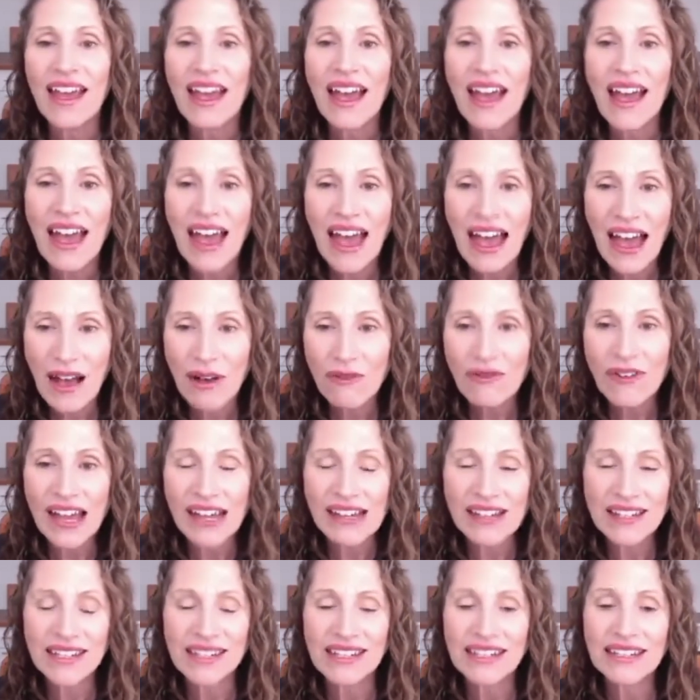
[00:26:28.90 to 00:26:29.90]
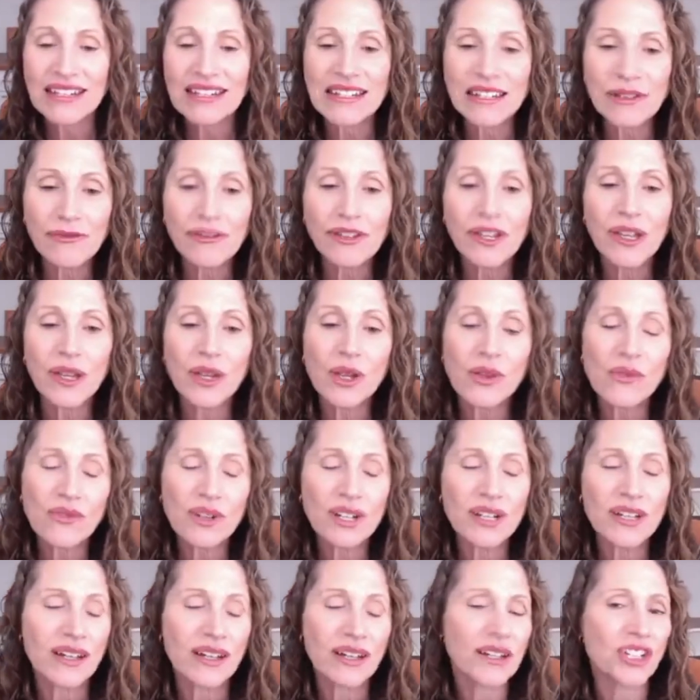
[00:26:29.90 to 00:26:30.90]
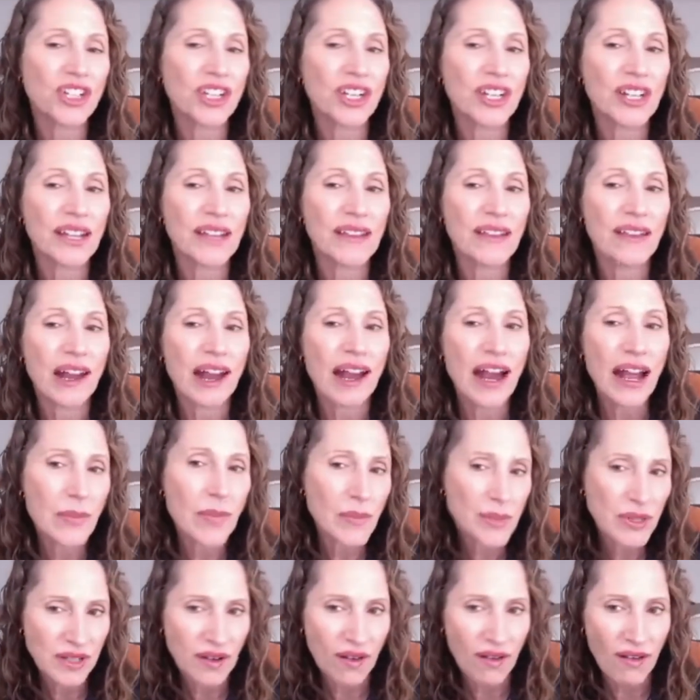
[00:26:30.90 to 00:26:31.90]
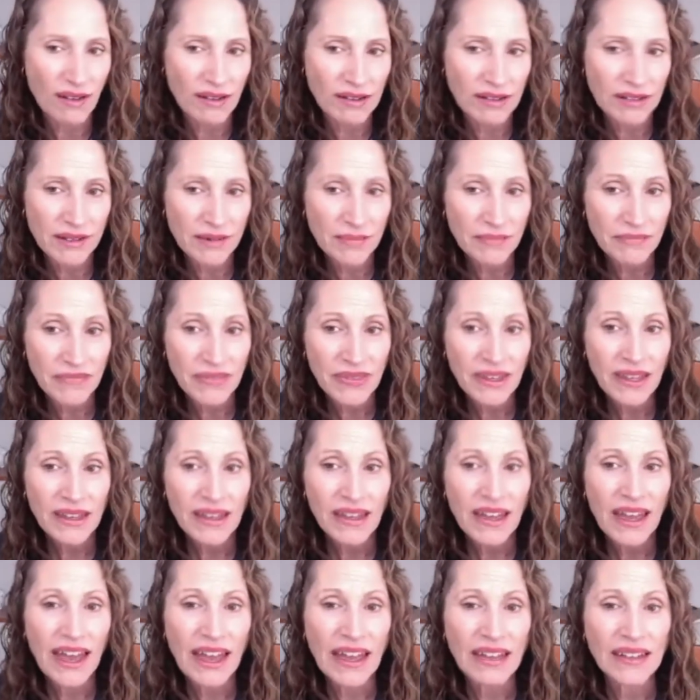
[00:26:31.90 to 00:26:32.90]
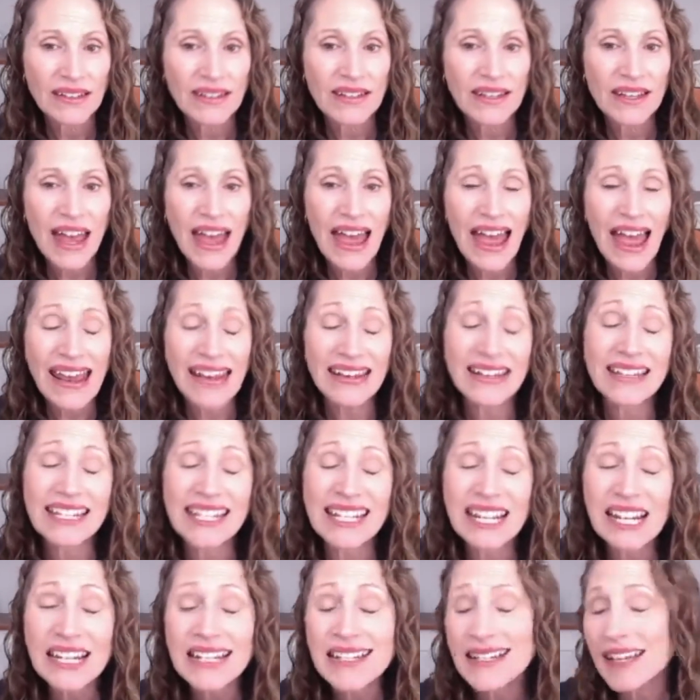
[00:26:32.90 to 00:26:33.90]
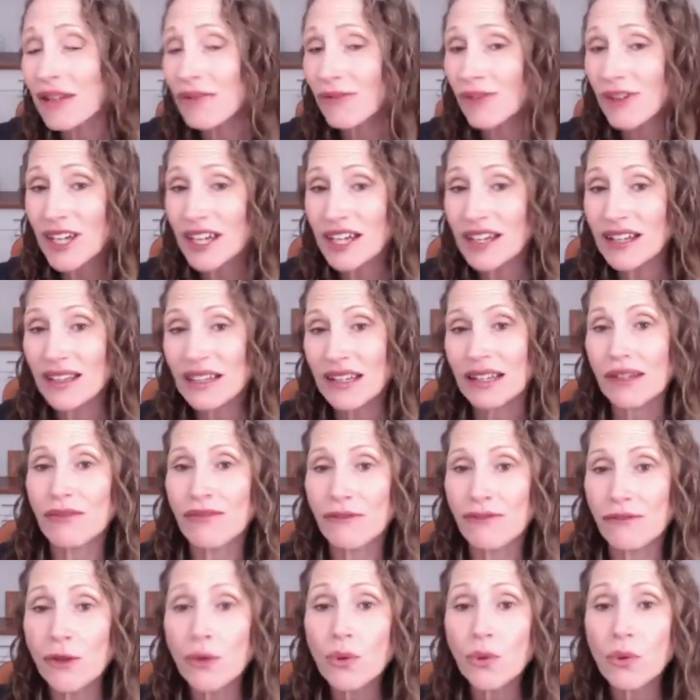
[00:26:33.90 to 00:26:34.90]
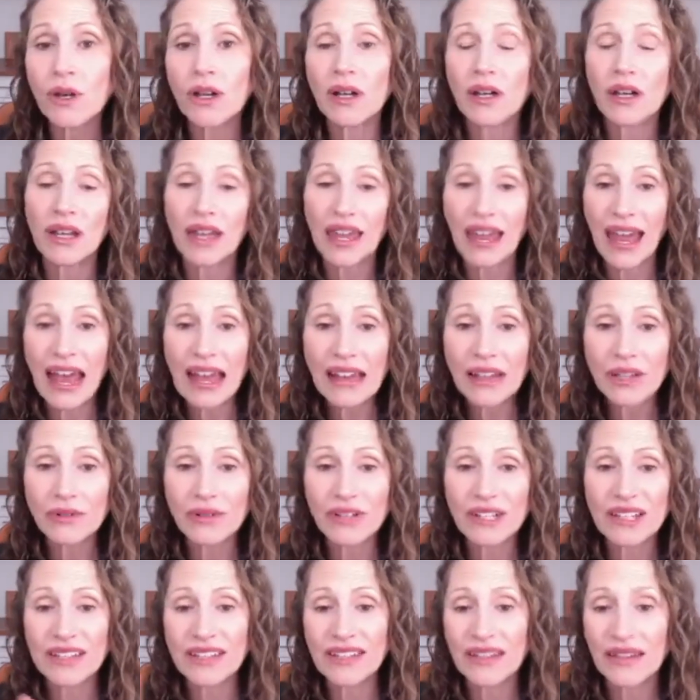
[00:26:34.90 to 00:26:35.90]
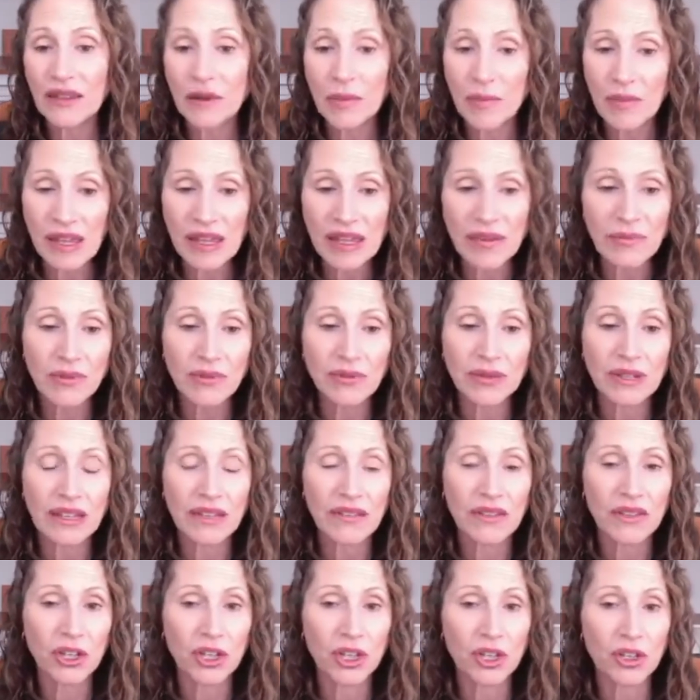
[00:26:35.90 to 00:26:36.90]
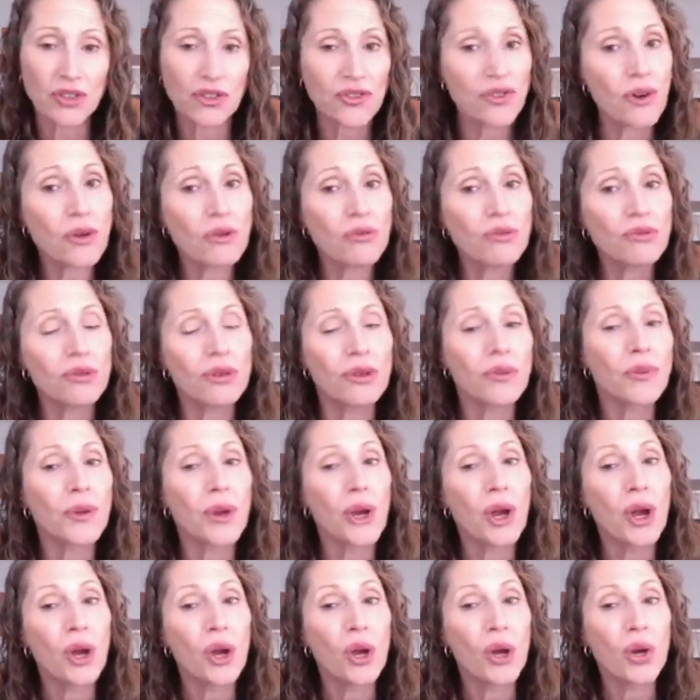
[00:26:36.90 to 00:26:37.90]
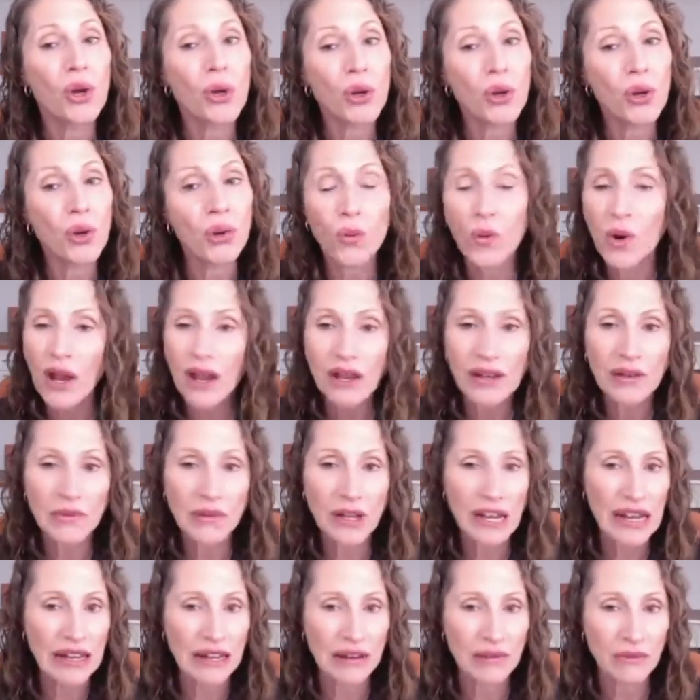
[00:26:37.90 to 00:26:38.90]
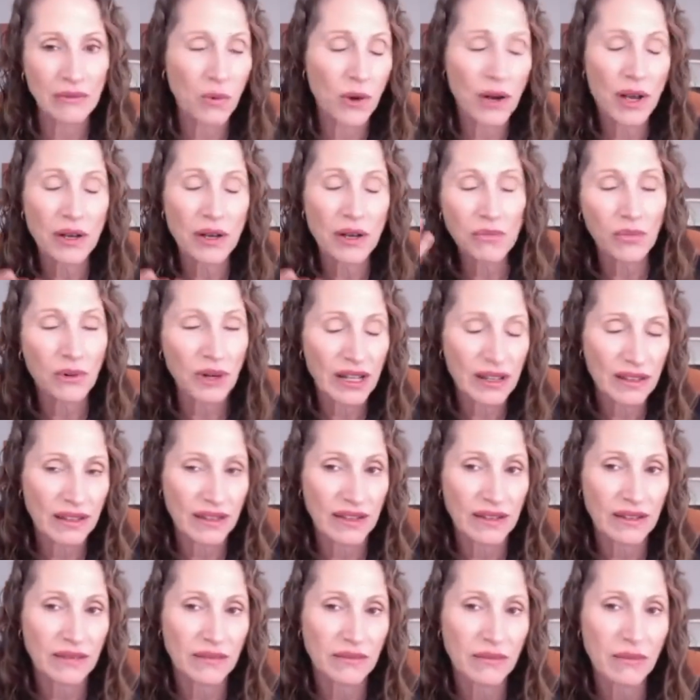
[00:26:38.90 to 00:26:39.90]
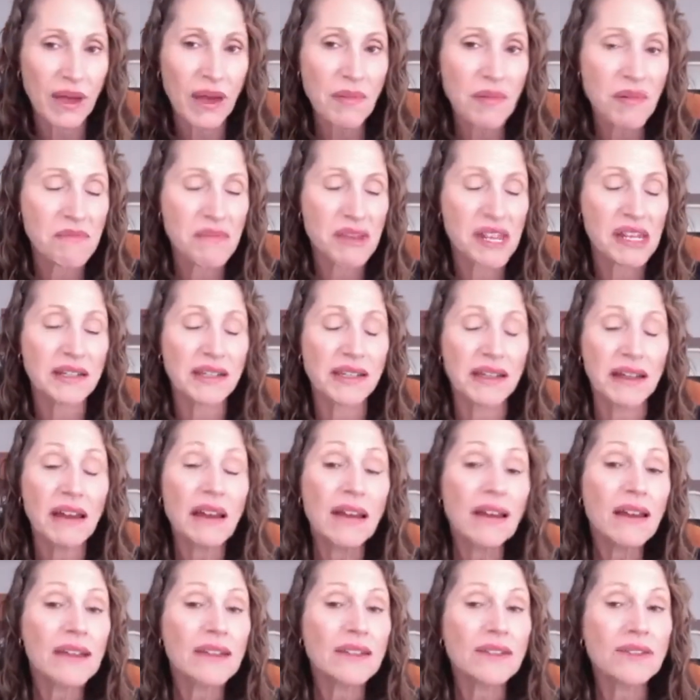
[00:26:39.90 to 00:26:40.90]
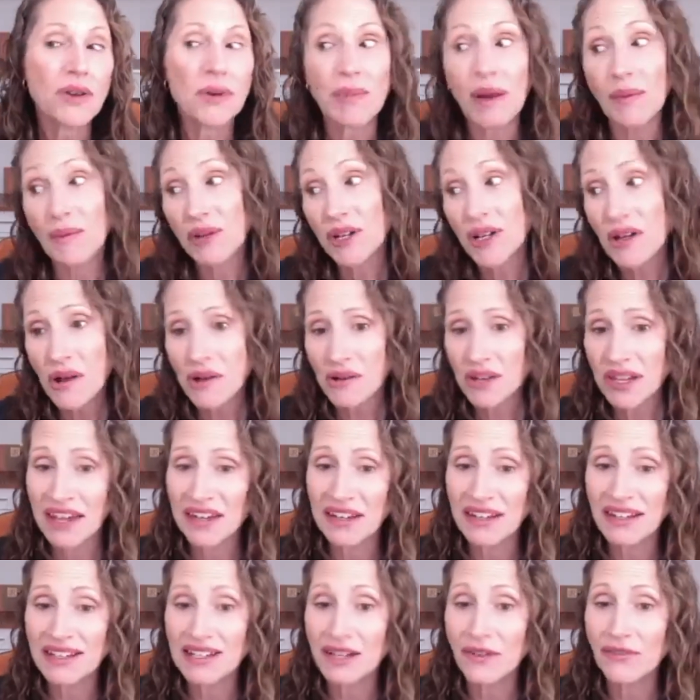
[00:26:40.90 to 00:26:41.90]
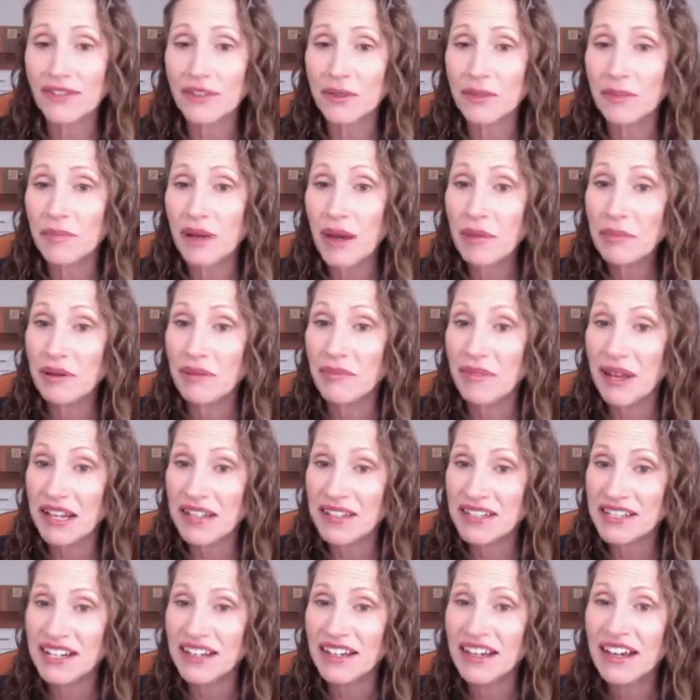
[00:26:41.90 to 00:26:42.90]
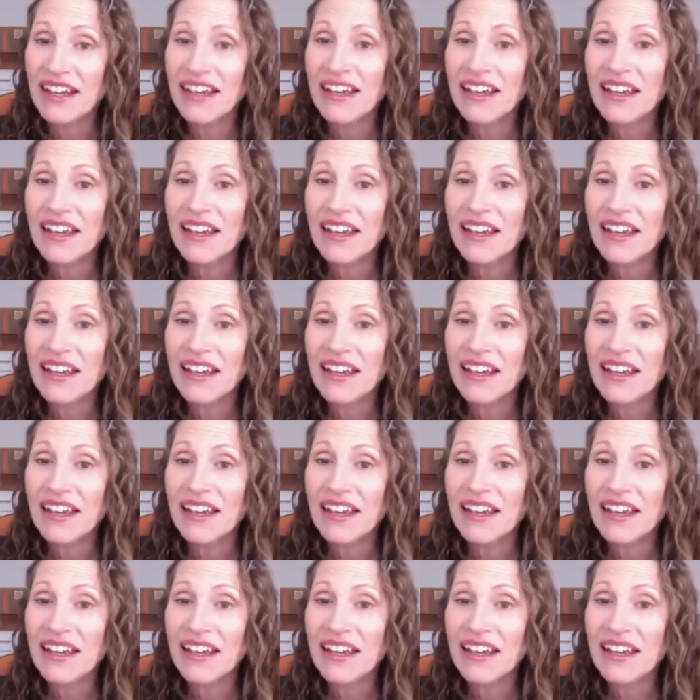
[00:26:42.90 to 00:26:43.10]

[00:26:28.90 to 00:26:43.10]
have a significant reduction in their appetite and ate significantly fewer calories than the people in the control group who weren't breathing peppermint. So maybe go and get yourself some peppermint.